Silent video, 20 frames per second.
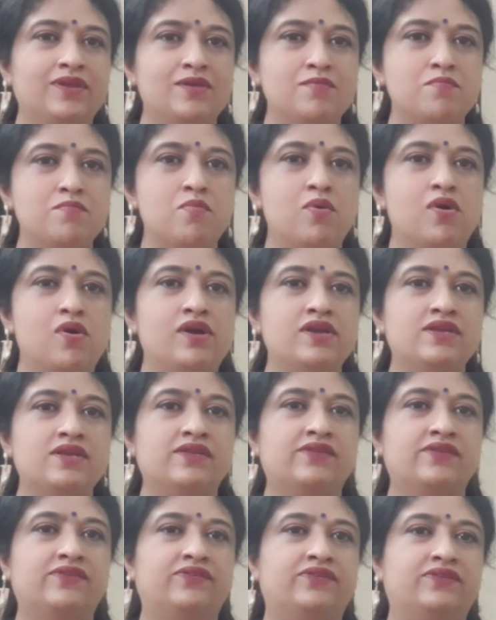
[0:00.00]

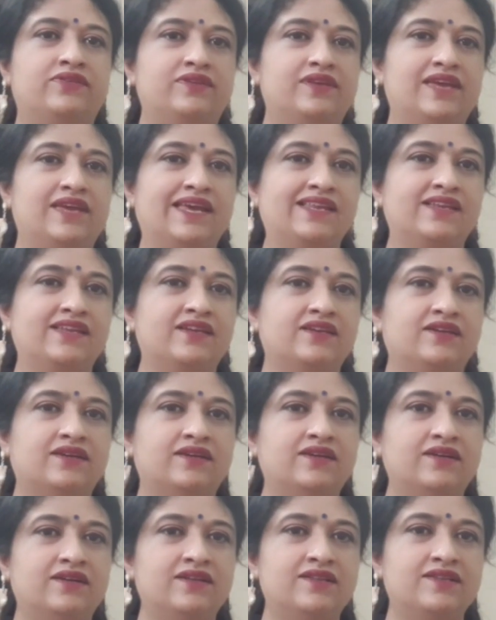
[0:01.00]
boys and
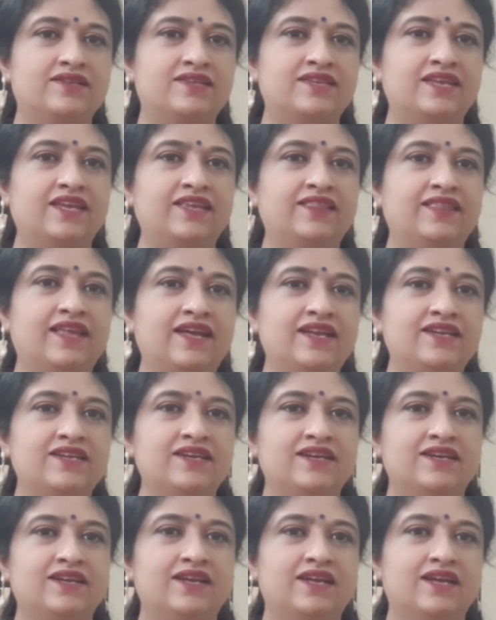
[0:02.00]
girls, saying that
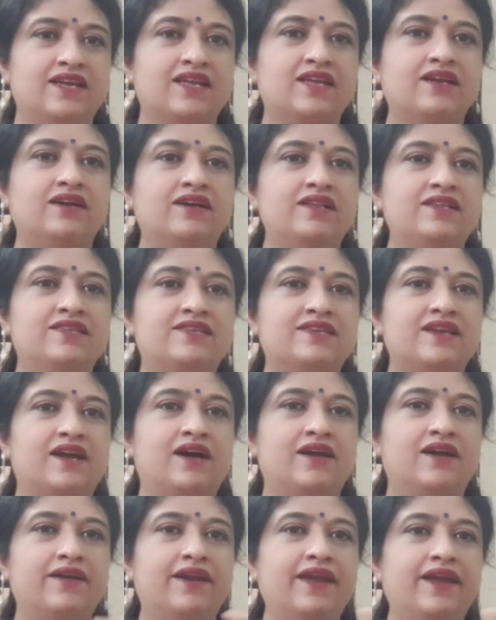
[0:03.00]
girls
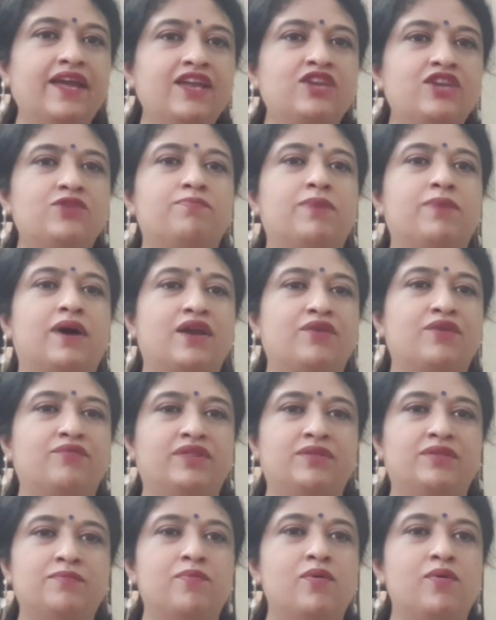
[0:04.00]
are at par
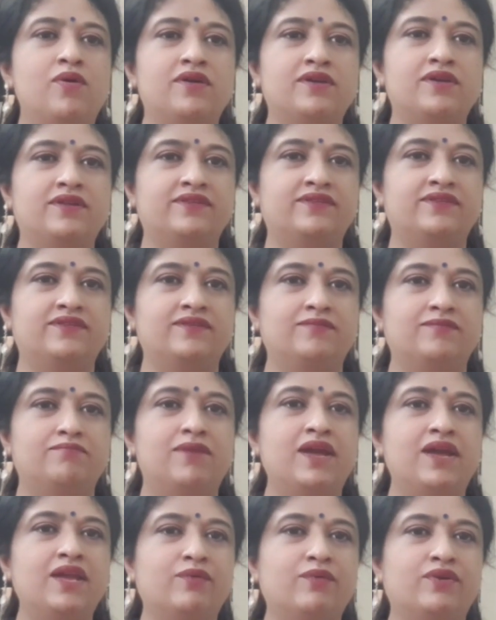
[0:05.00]
with the boys.
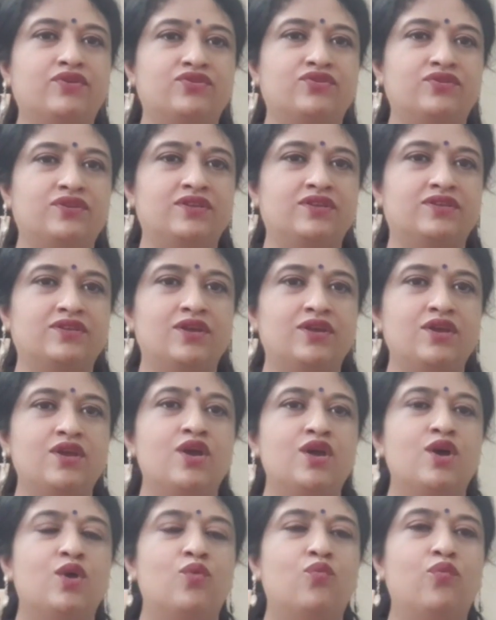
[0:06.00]
My question is,
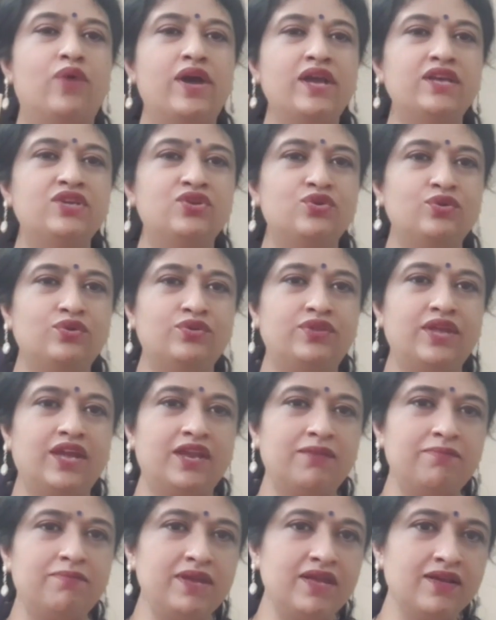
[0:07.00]
why should
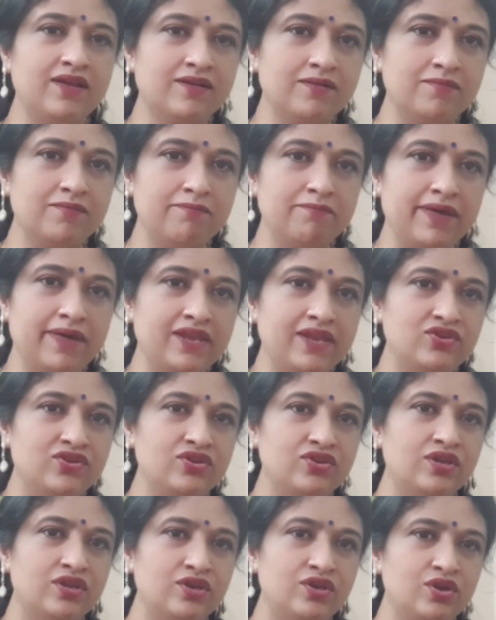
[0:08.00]
there be a
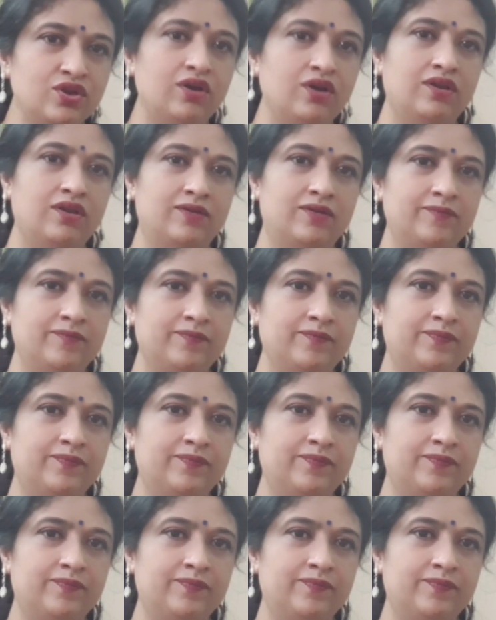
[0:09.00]
comparison at all?